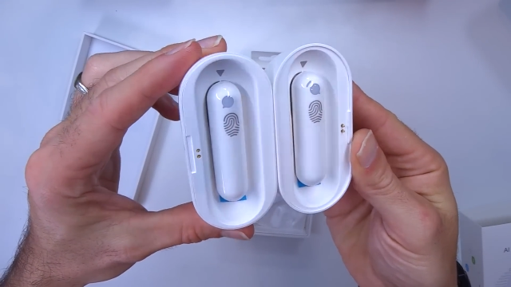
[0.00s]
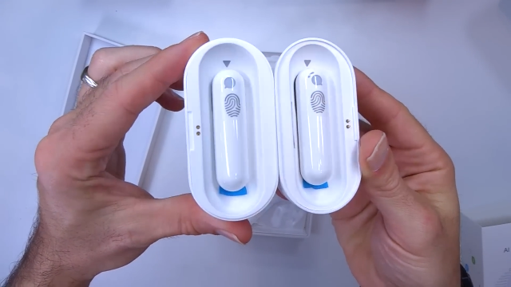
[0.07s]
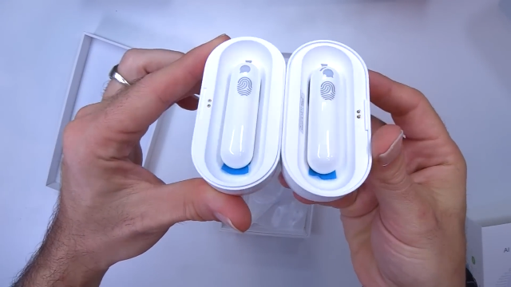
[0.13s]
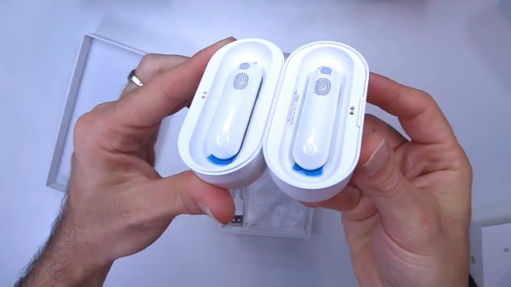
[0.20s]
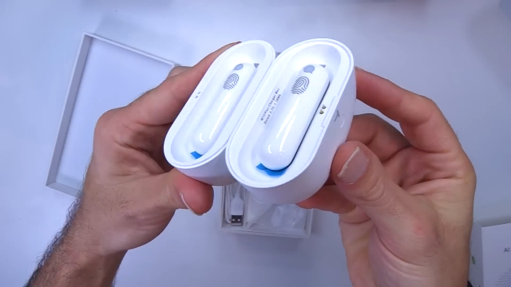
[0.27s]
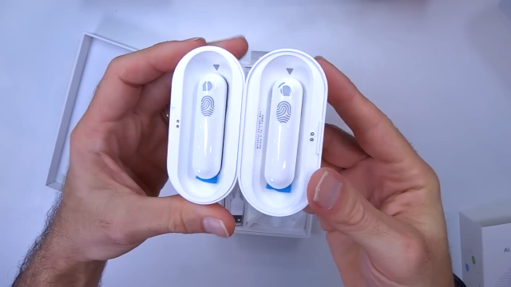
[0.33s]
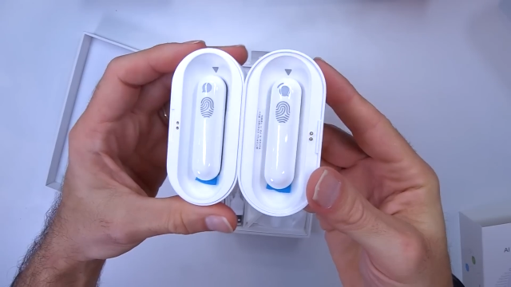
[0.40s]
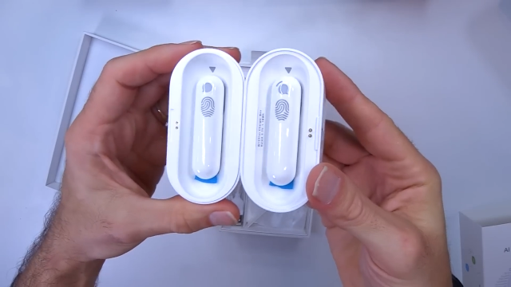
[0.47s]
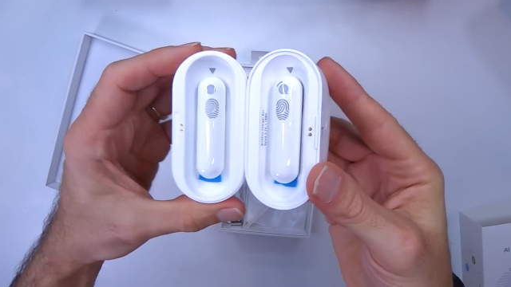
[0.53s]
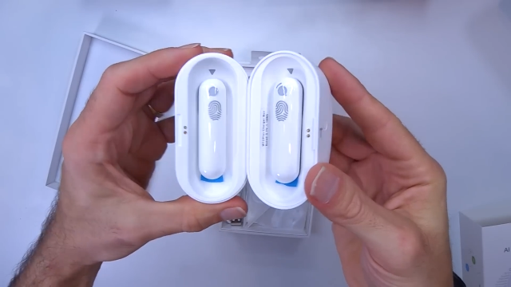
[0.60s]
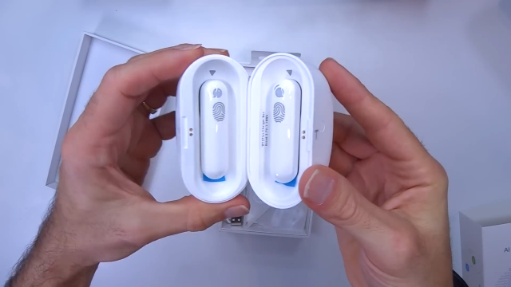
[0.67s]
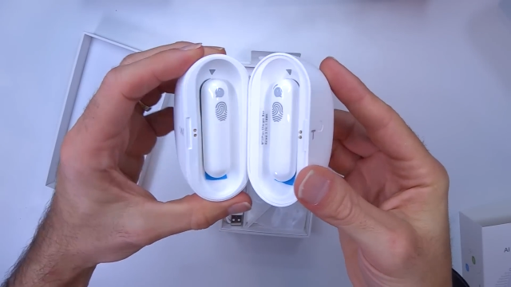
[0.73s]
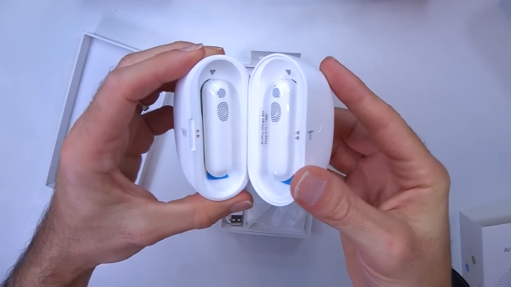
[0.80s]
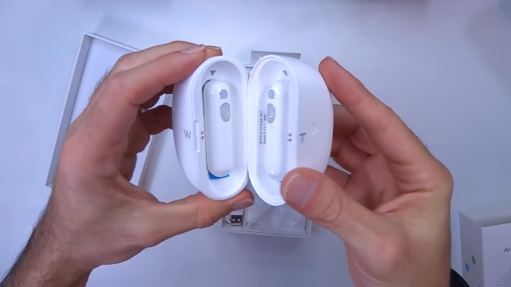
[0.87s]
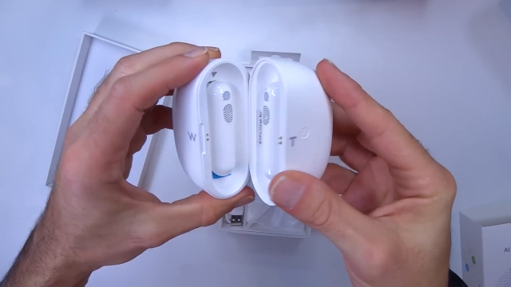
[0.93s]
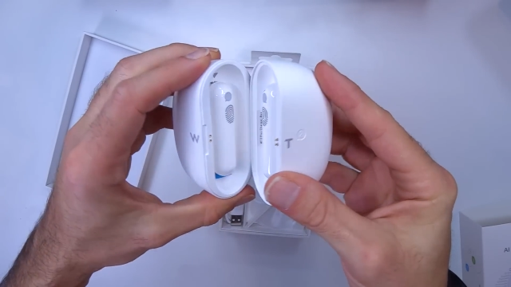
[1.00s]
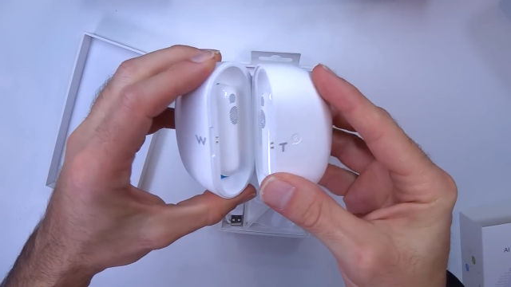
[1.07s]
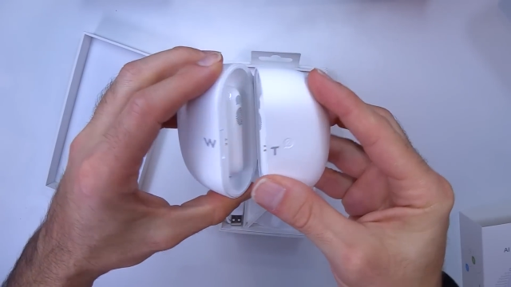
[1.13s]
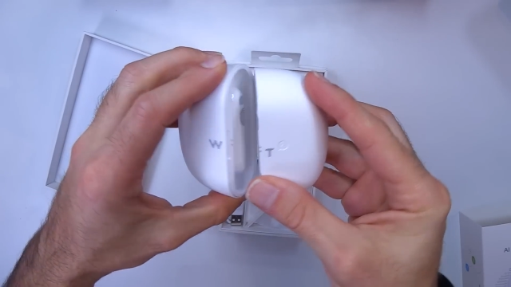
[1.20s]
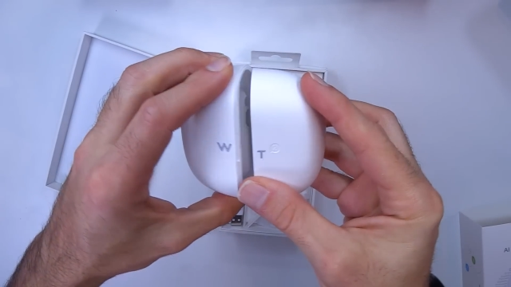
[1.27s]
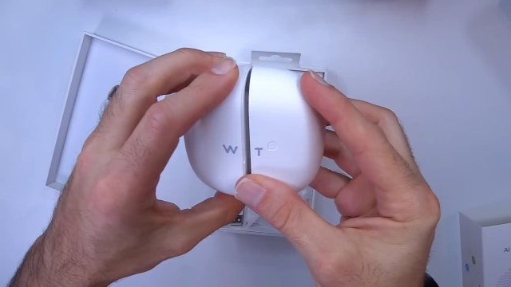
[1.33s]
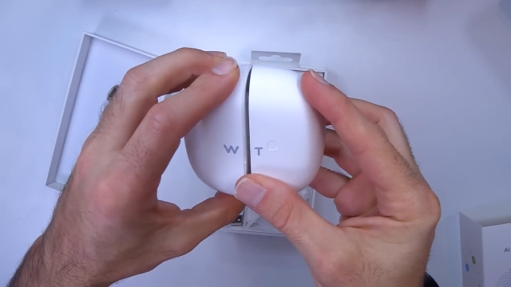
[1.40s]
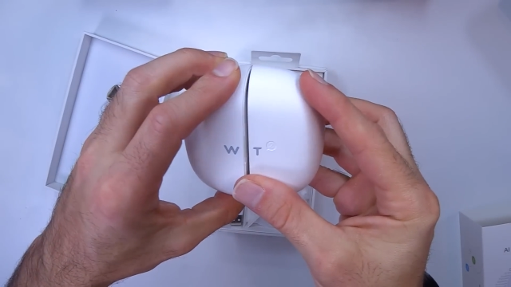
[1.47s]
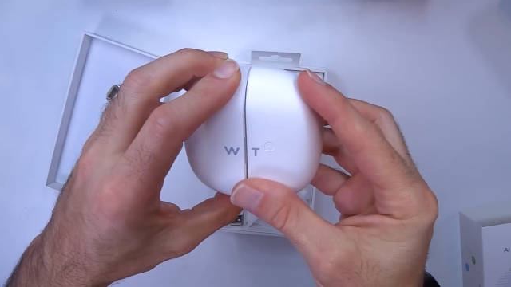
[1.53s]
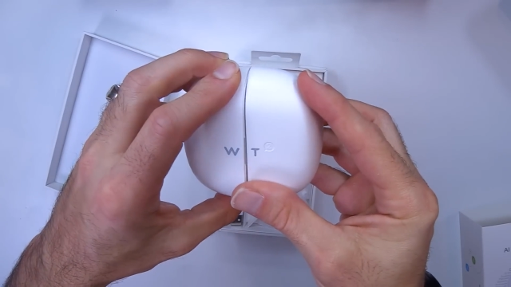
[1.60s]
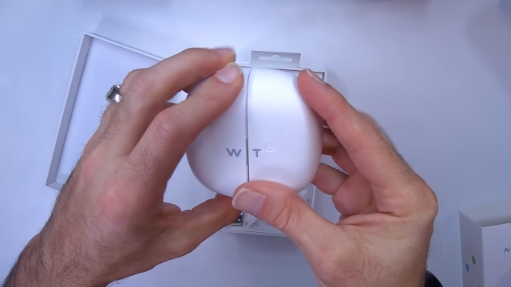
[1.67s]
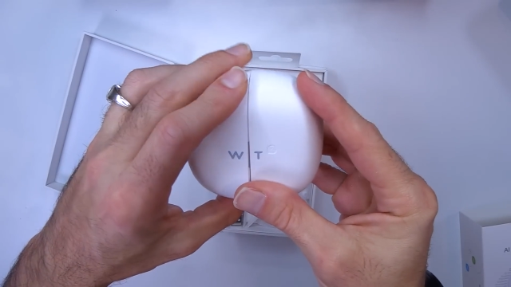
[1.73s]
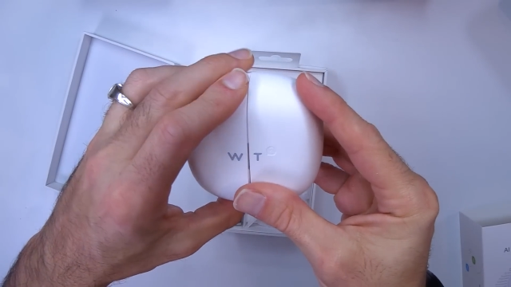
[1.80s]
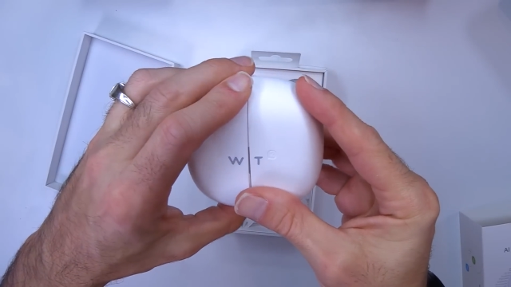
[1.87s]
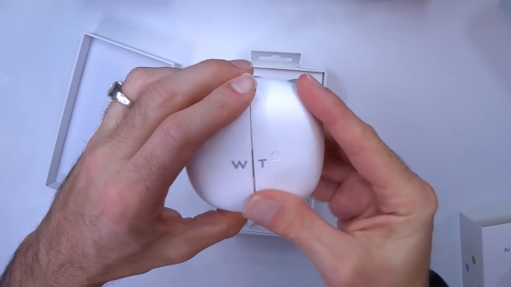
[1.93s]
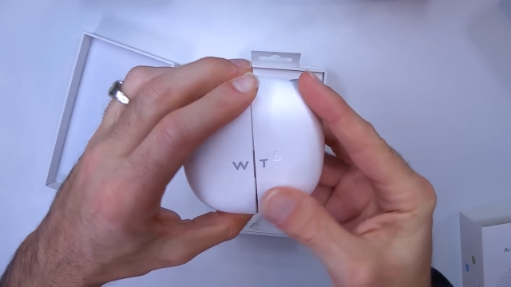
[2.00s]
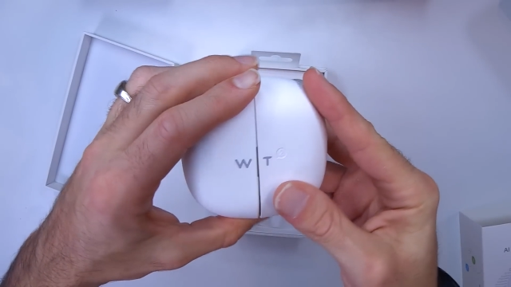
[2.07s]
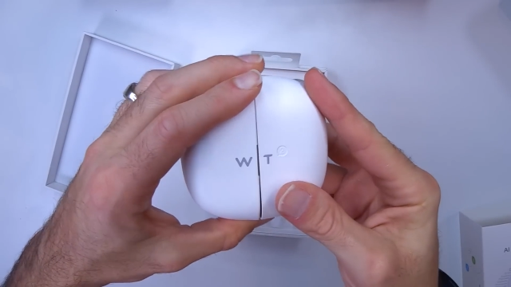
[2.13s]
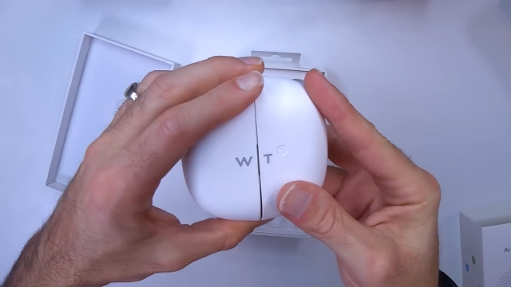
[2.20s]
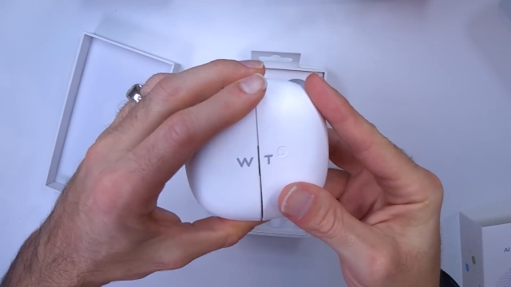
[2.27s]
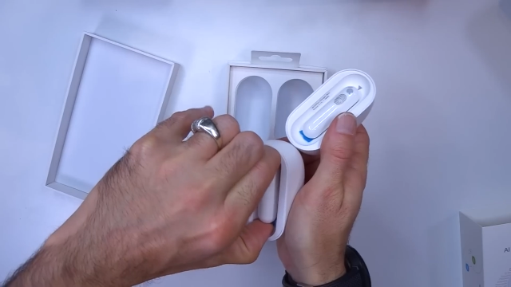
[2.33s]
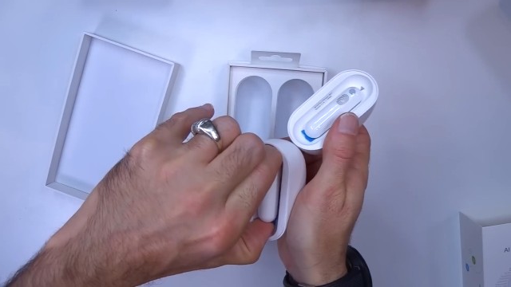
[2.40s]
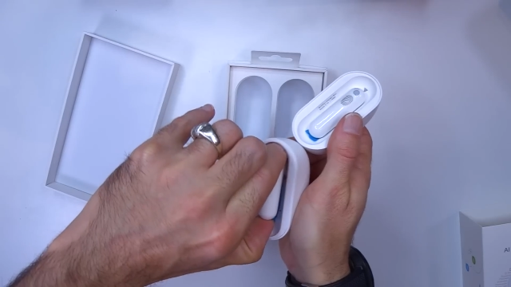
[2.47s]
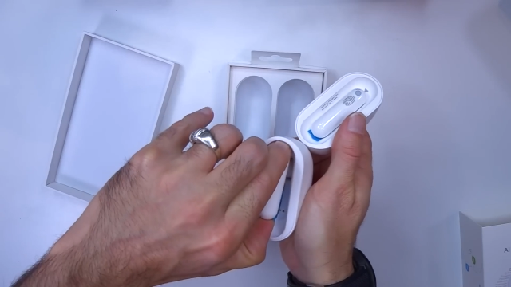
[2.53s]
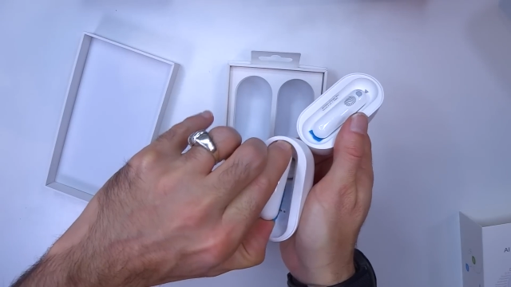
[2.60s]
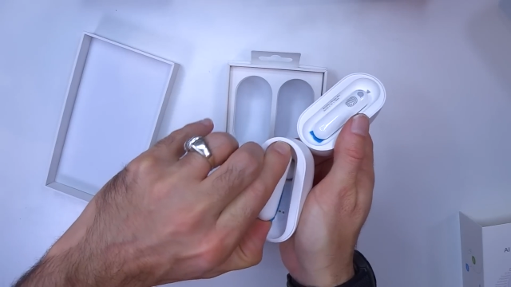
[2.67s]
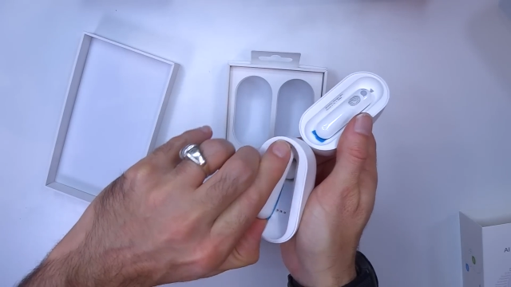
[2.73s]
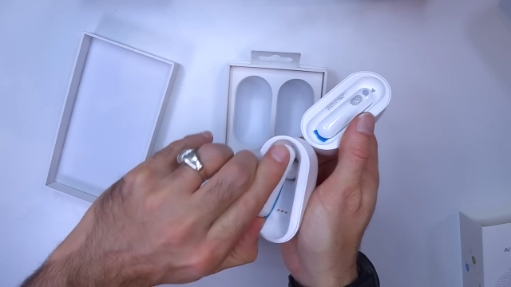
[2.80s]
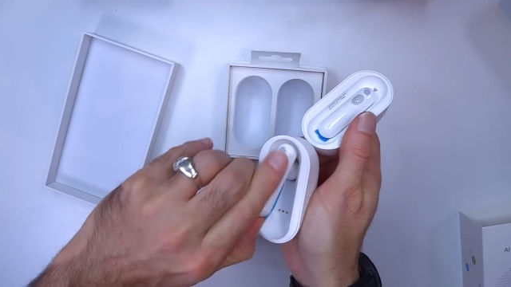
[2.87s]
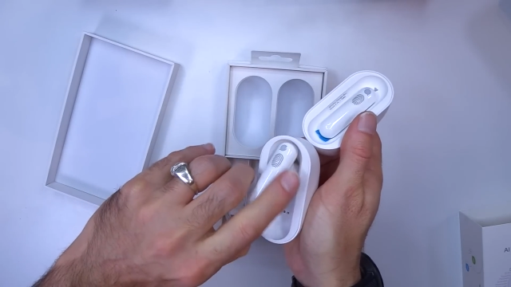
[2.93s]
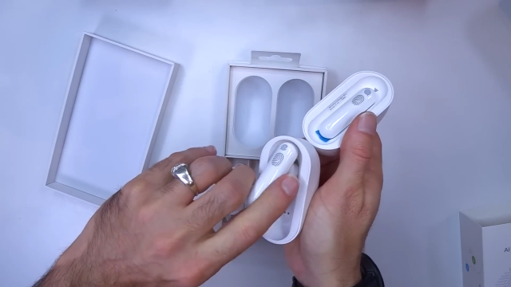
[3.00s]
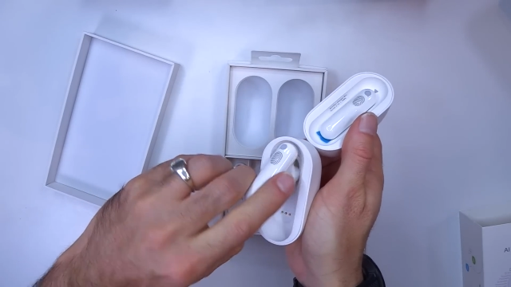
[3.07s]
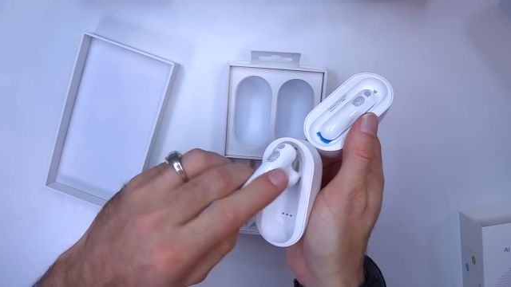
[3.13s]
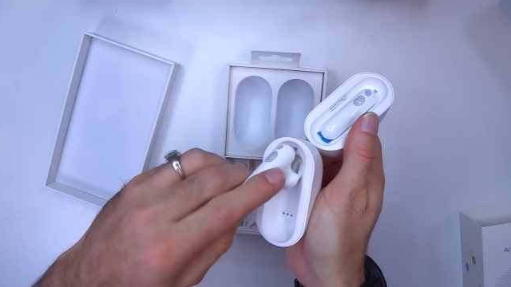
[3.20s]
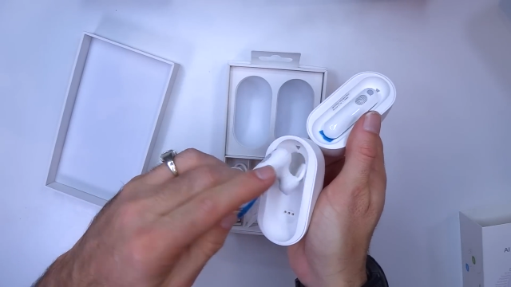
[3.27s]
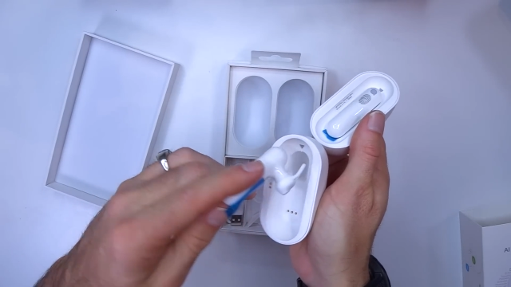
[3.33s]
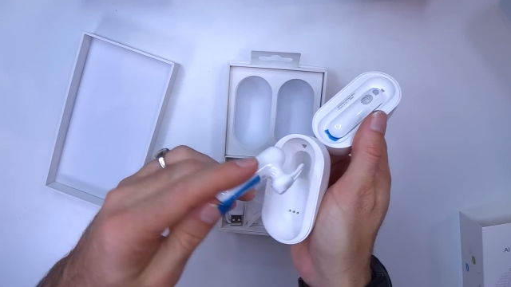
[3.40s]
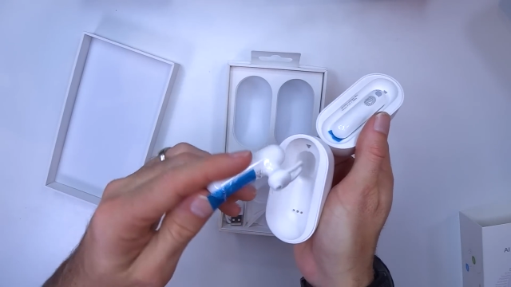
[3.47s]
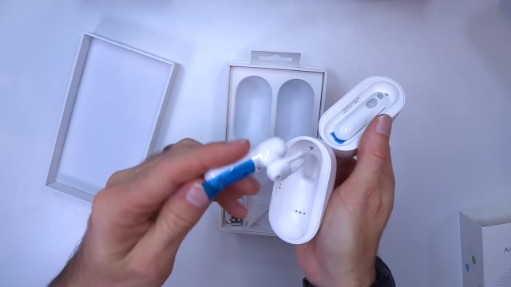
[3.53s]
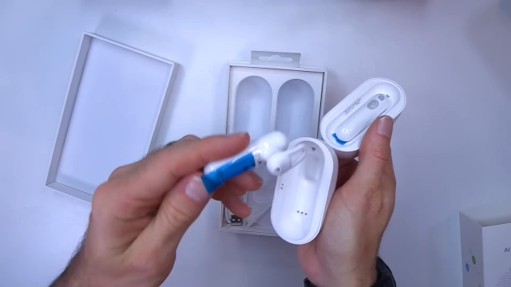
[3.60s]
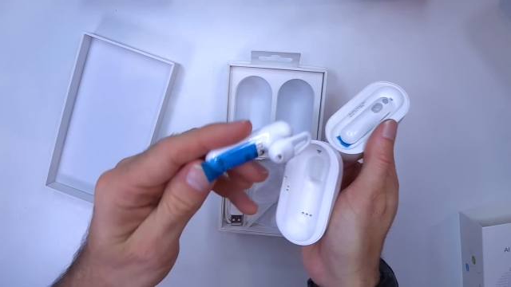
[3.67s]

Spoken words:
(no speaker visible)